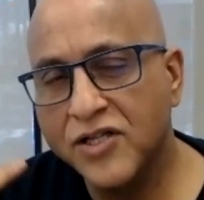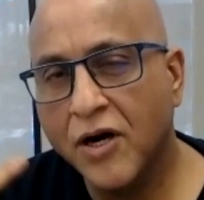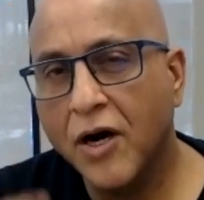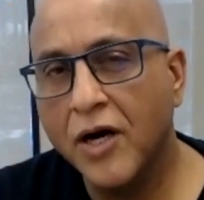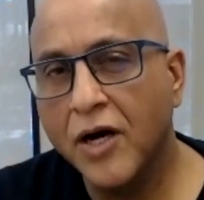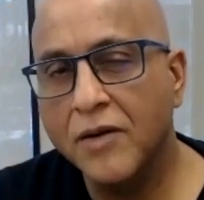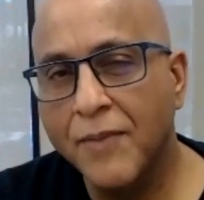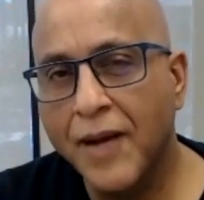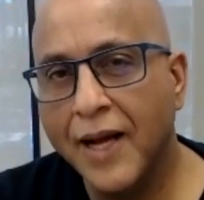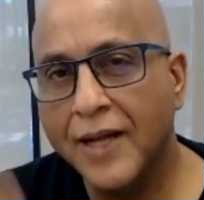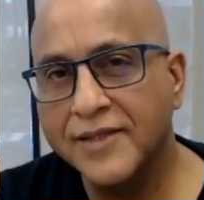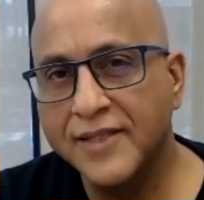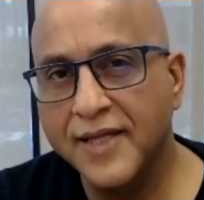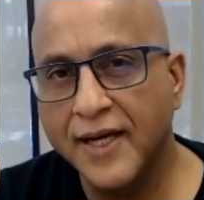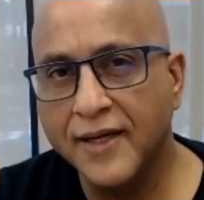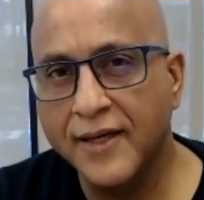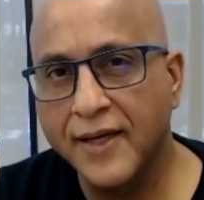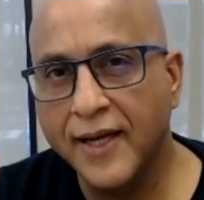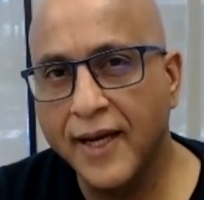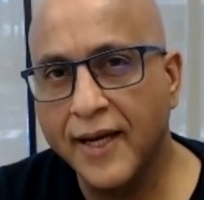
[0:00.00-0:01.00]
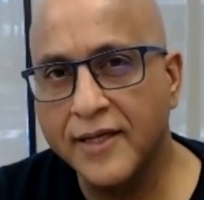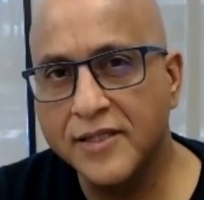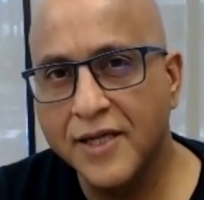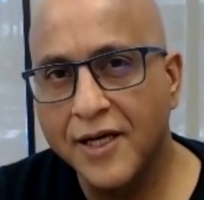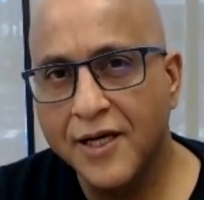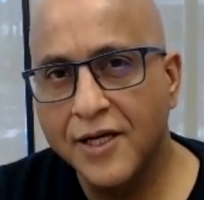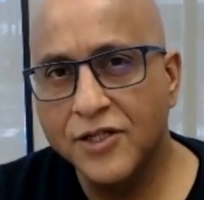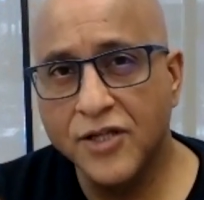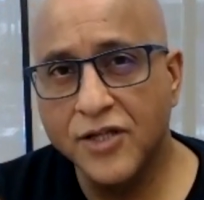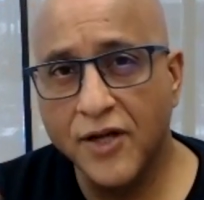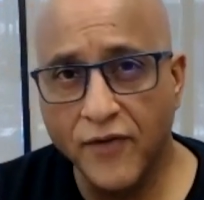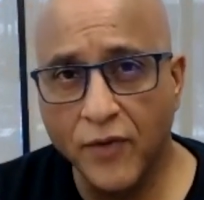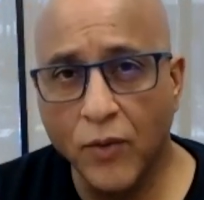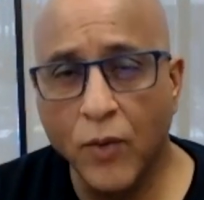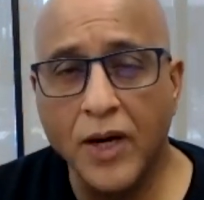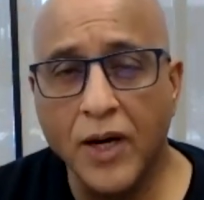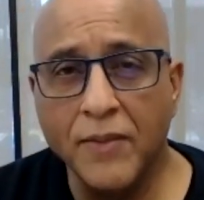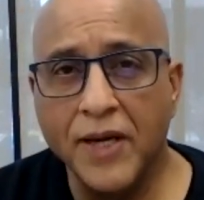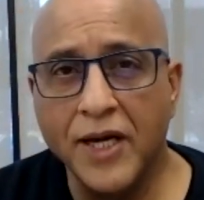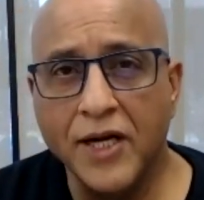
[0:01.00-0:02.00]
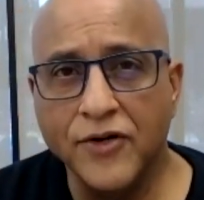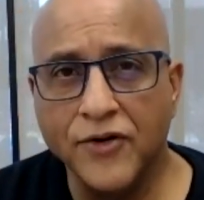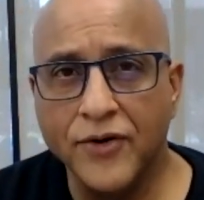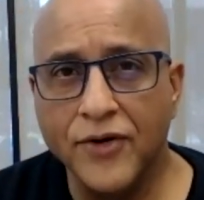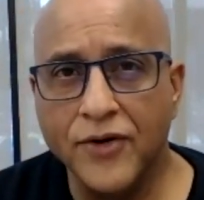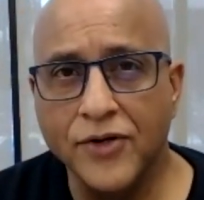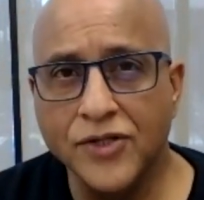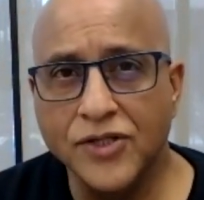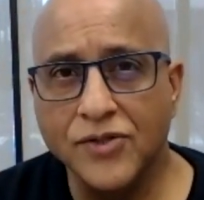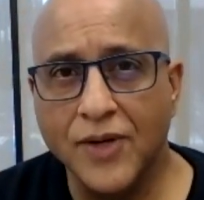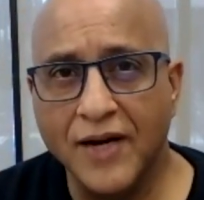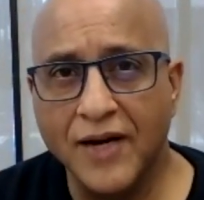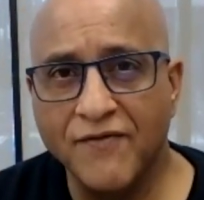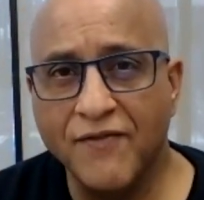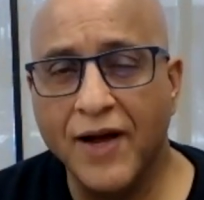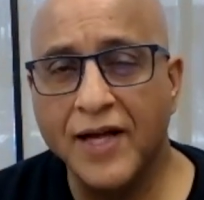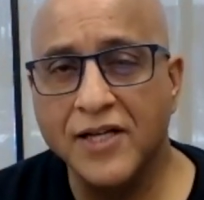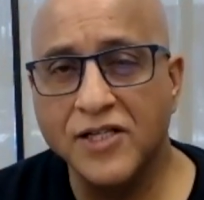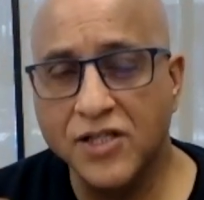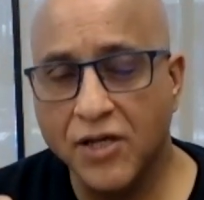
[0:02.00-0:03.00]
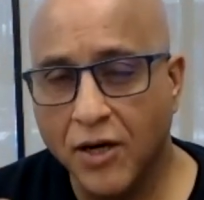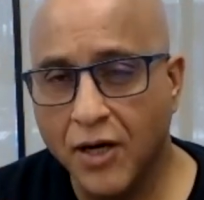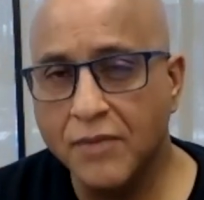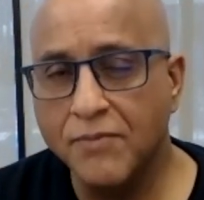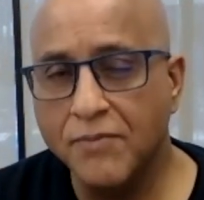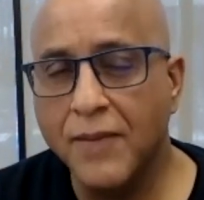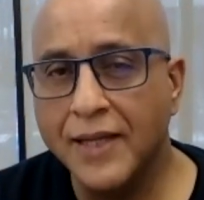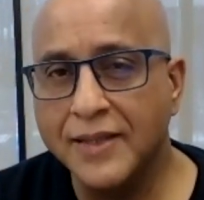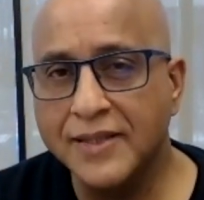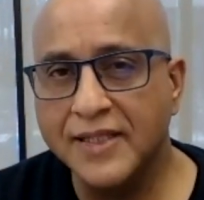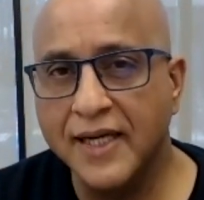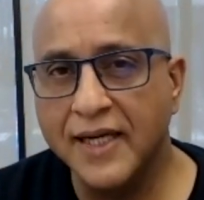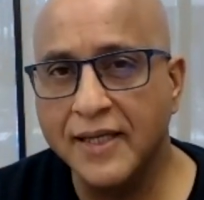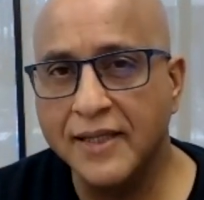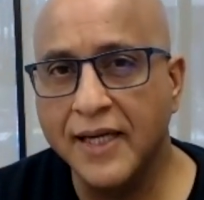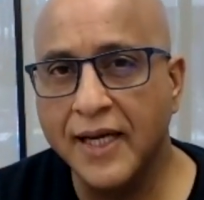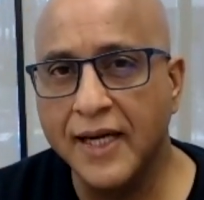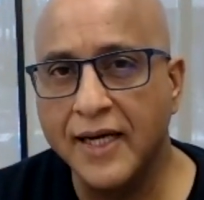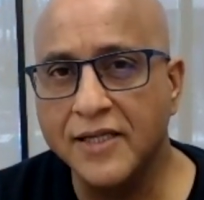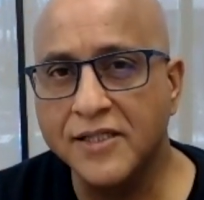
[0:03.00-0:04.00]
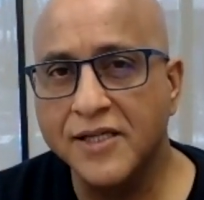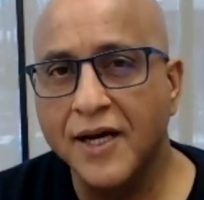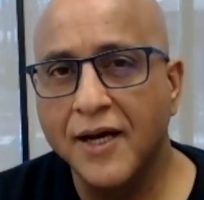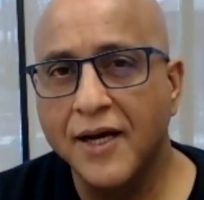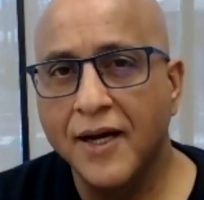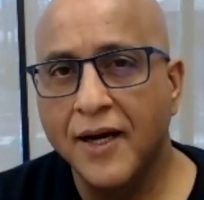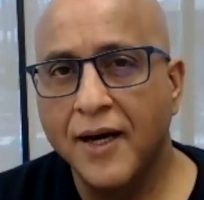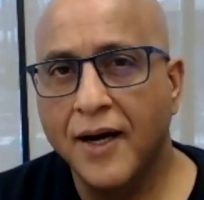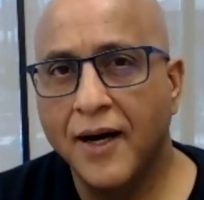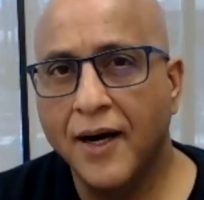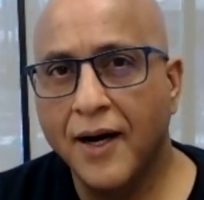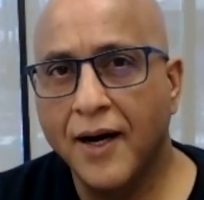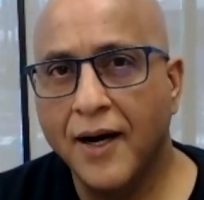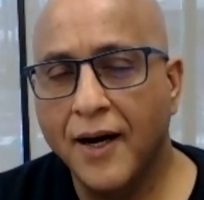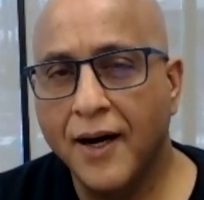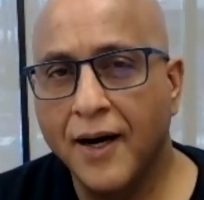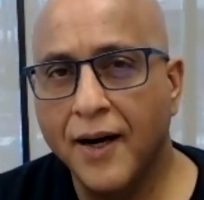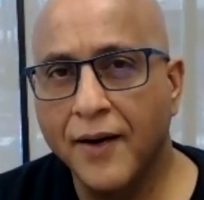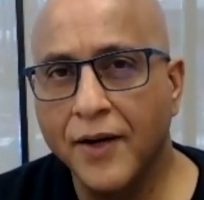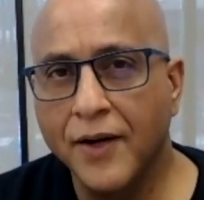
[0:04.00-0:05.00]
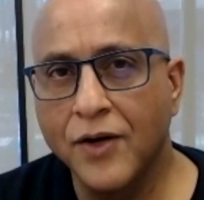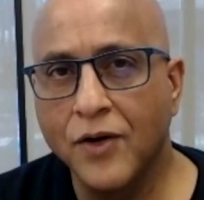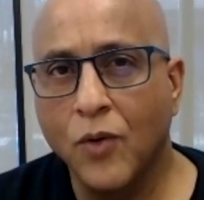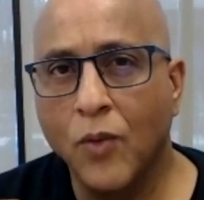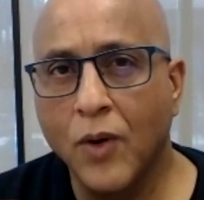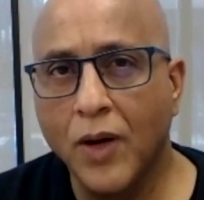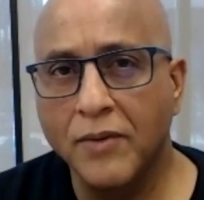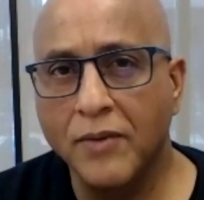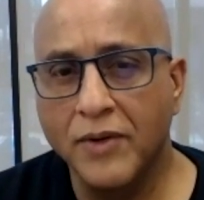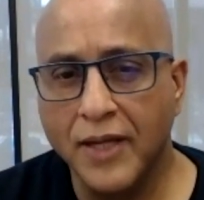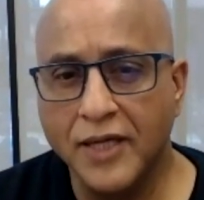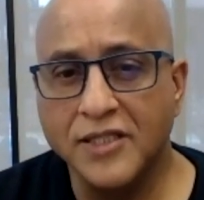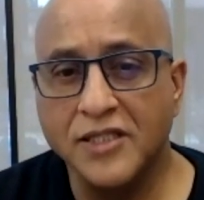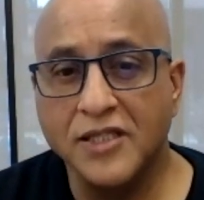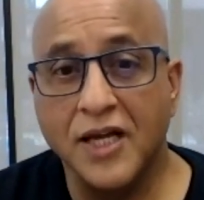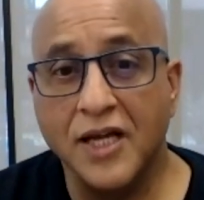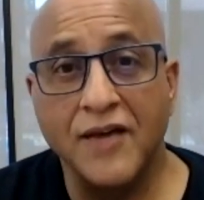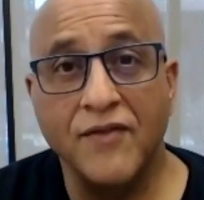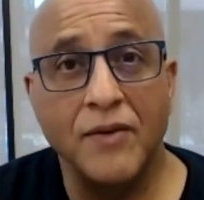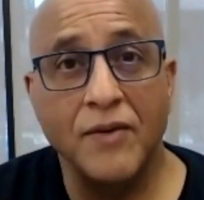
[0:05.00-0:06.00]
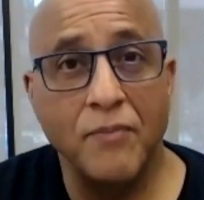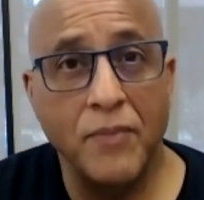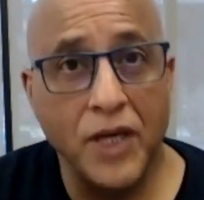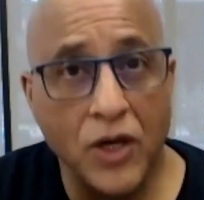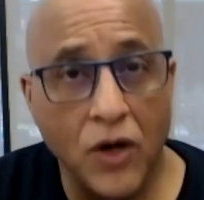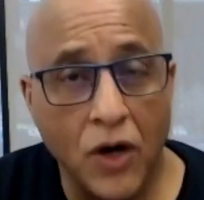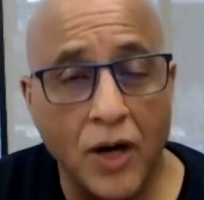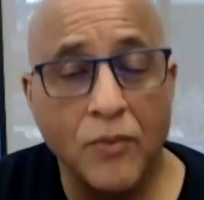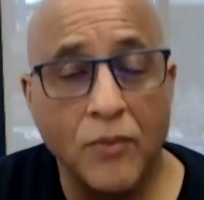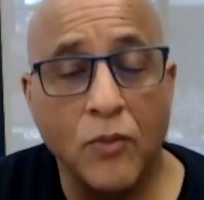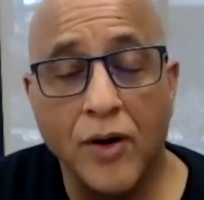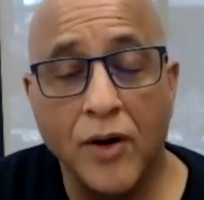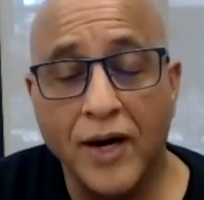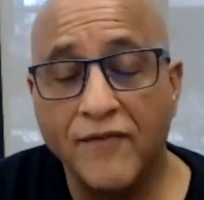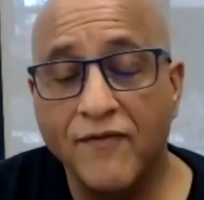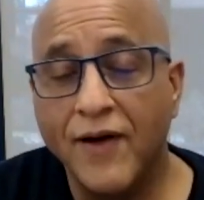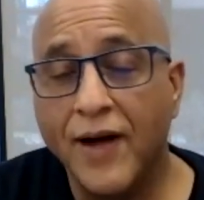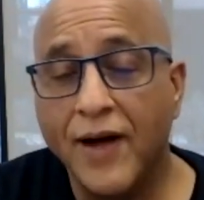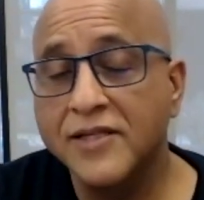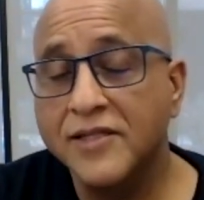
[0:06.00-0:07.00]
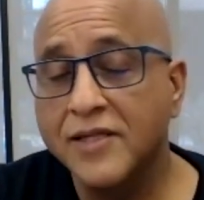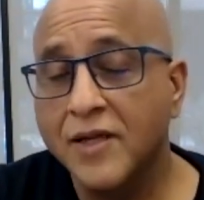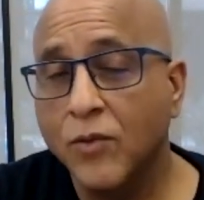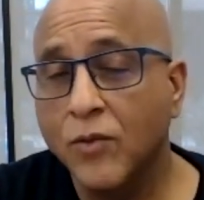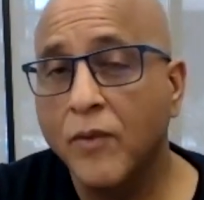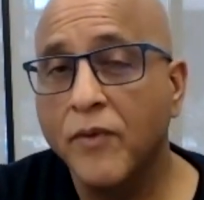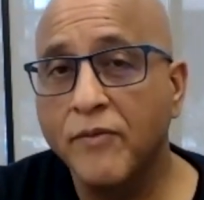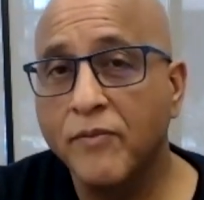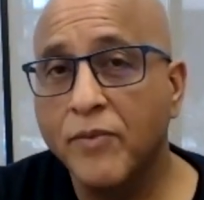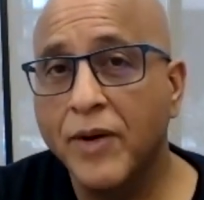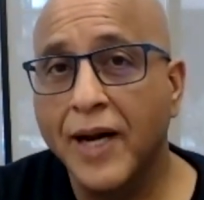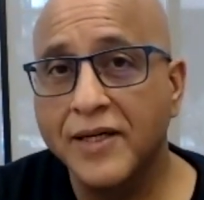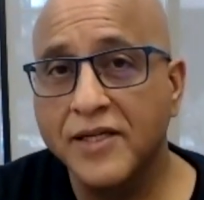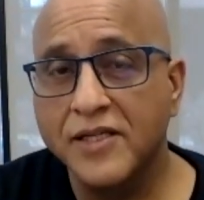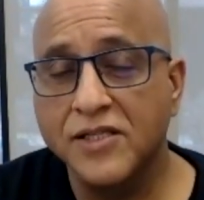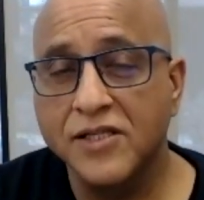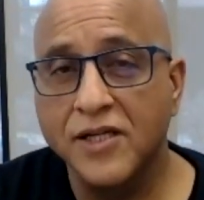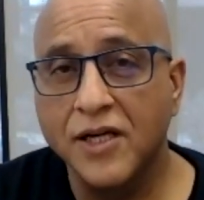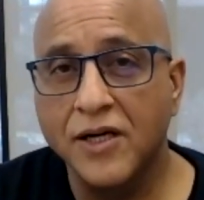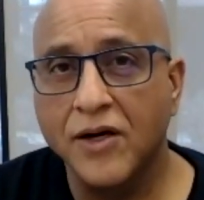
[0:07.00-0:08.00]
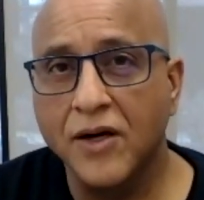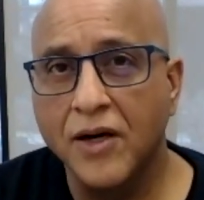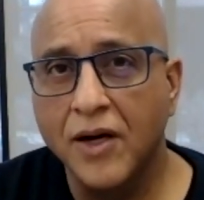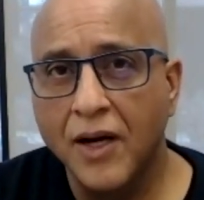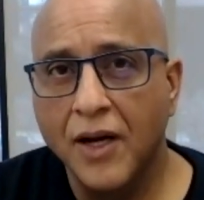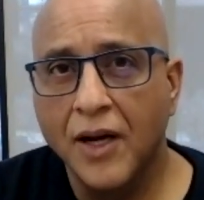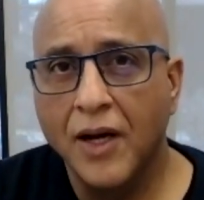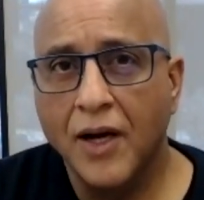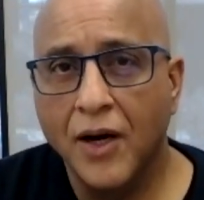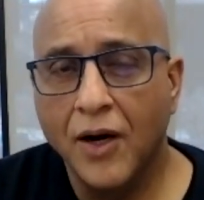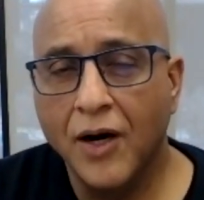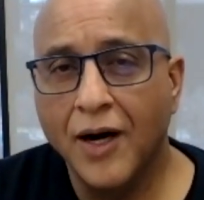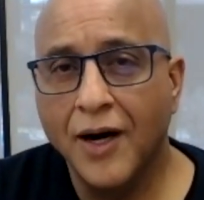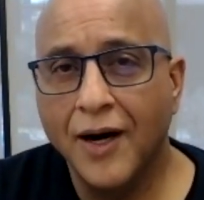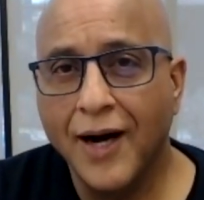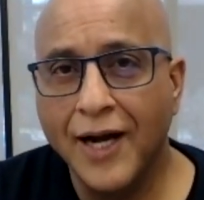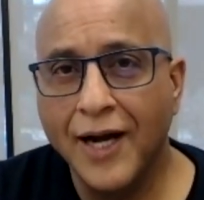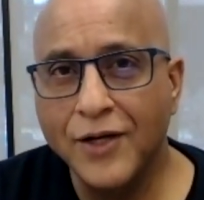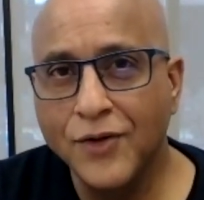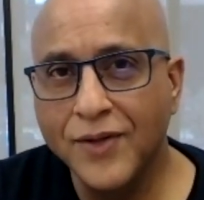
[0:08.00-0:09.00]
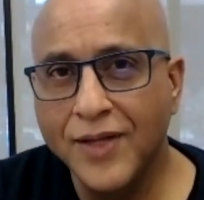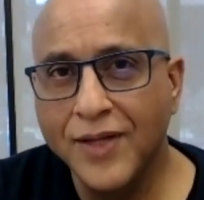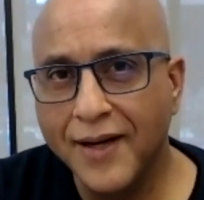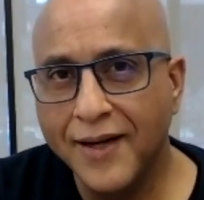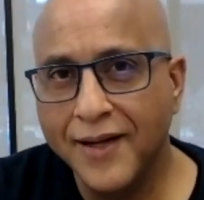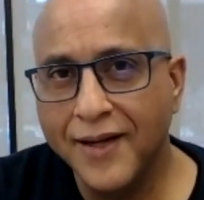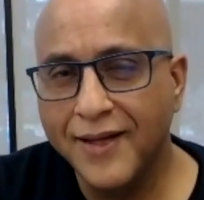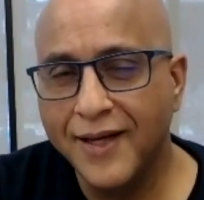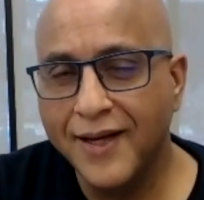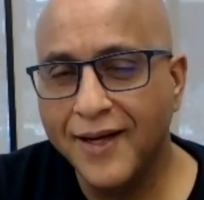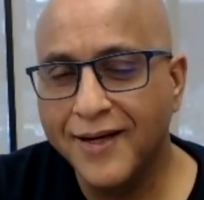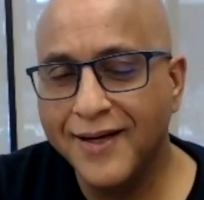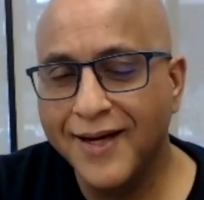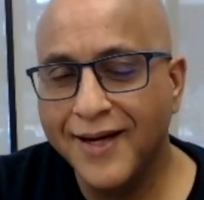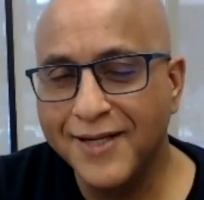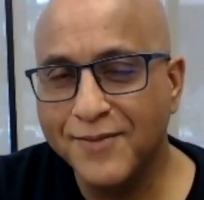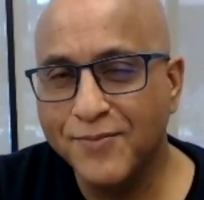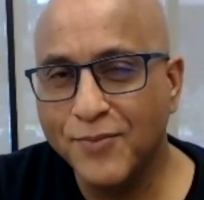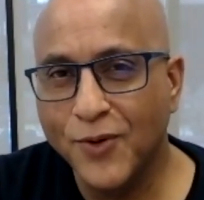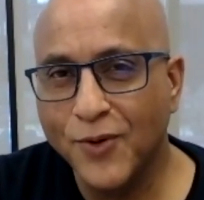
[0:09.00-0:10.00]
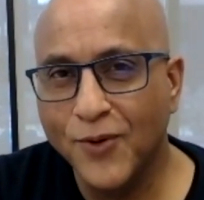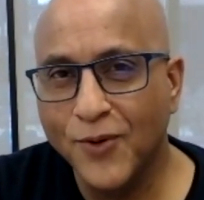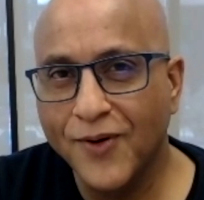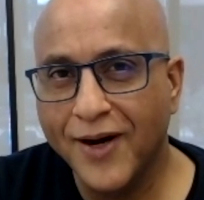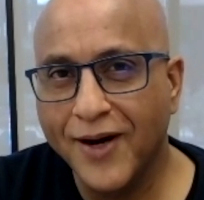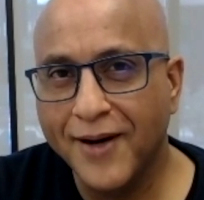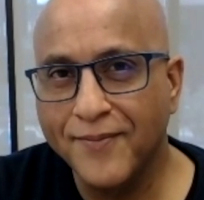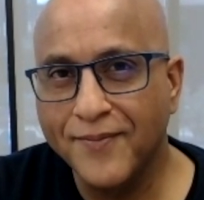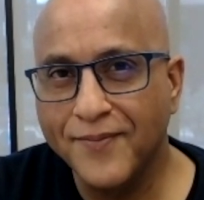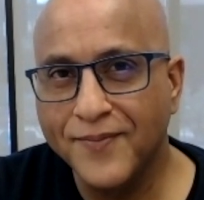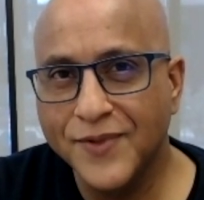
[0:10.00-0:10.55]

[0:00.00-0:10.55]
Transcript: Heartmath techniques. So if you want to be introduced to advanced Heartmath techniques, one that's even beyond, more advanced than what we practiced here, I do that in the Ignite program.